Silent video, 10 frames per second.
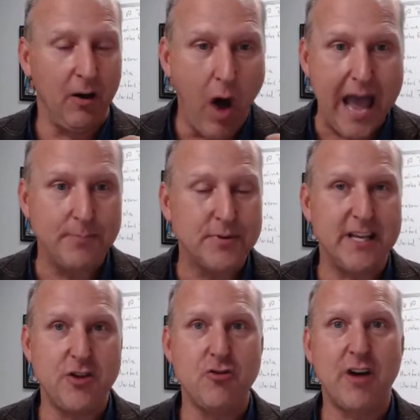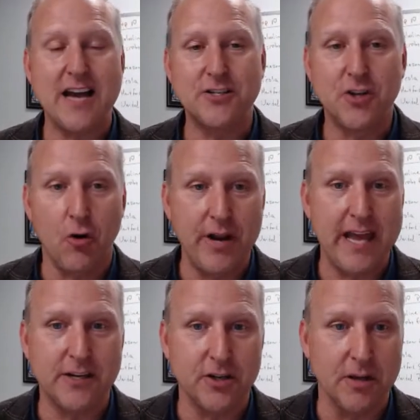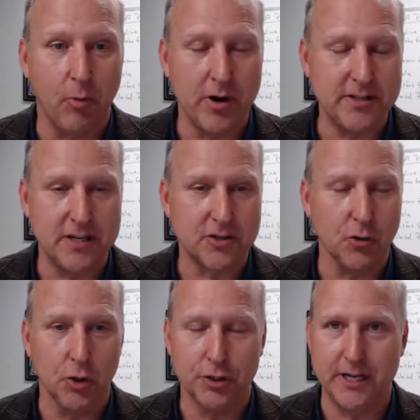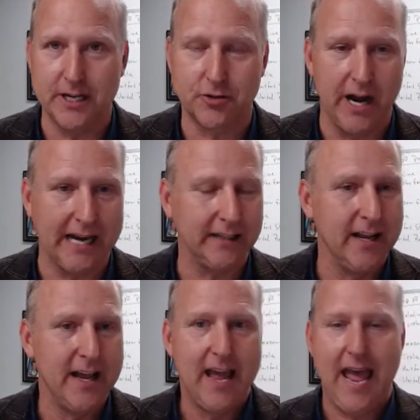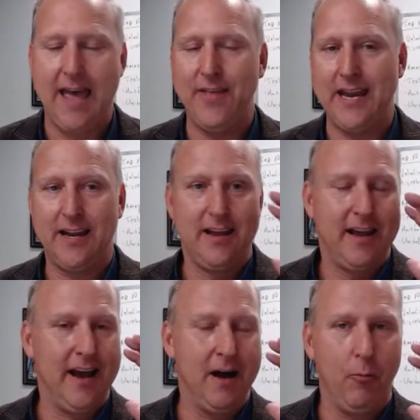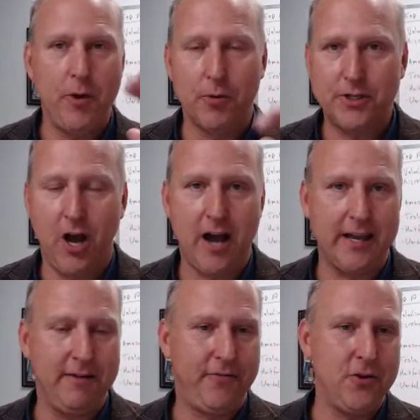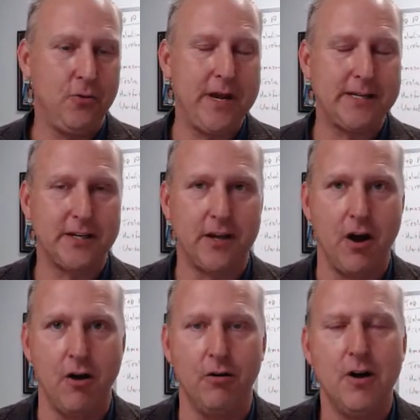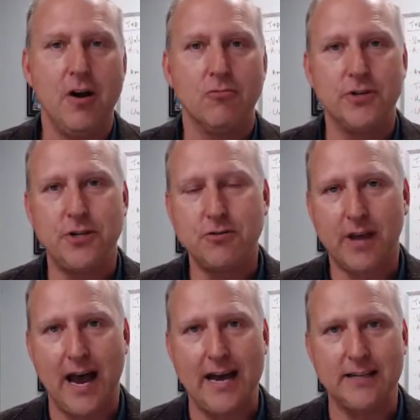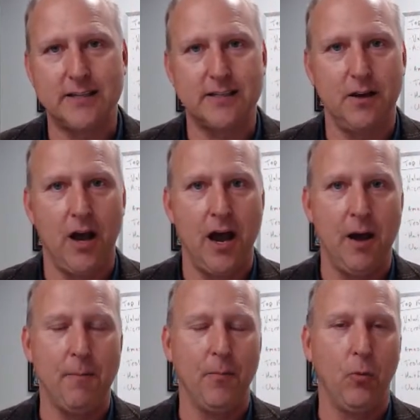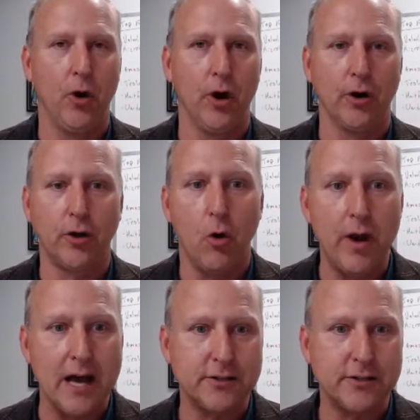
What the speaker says: wipes that you guys donated to the Boise School District. And then we were talking a few weeks ago when you guys were going